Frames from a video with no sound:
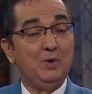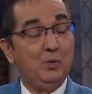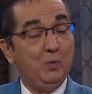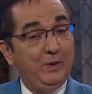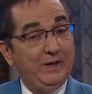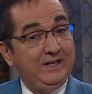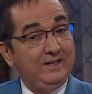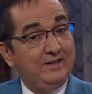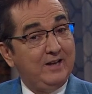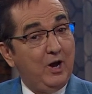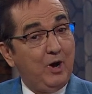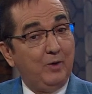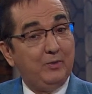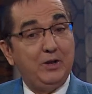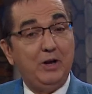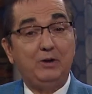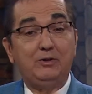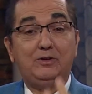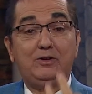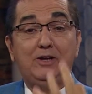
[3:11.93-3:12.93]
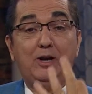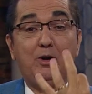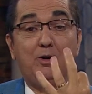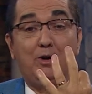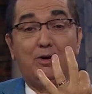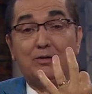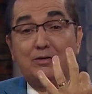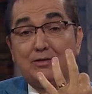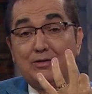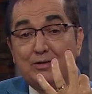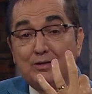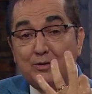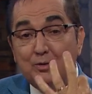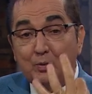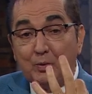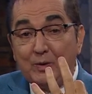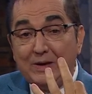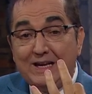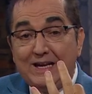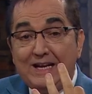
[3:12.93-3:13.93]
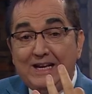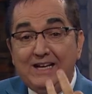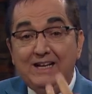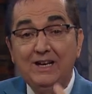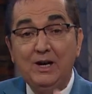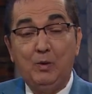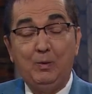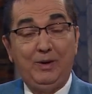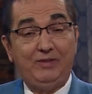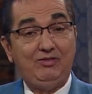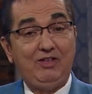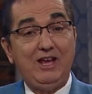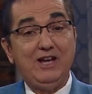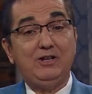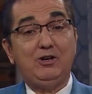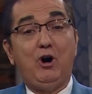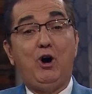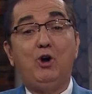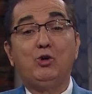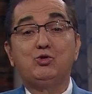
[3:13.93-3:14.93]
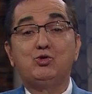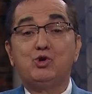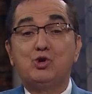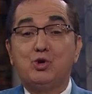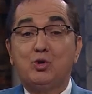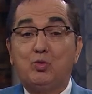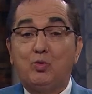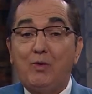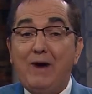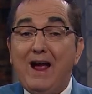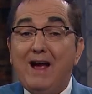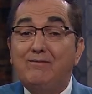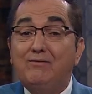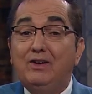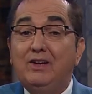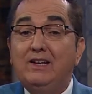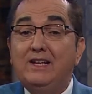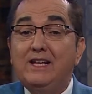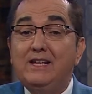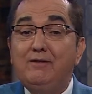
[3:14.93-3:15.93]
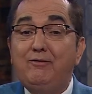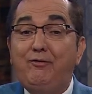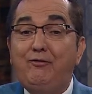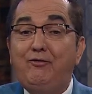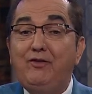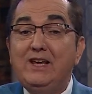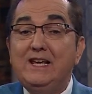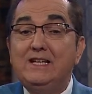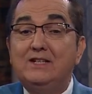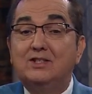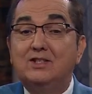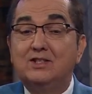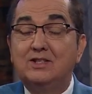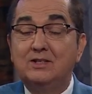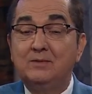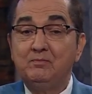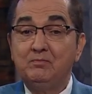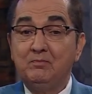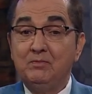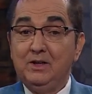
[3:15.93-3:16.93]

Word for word: we know that there are three what they call traveling feasts.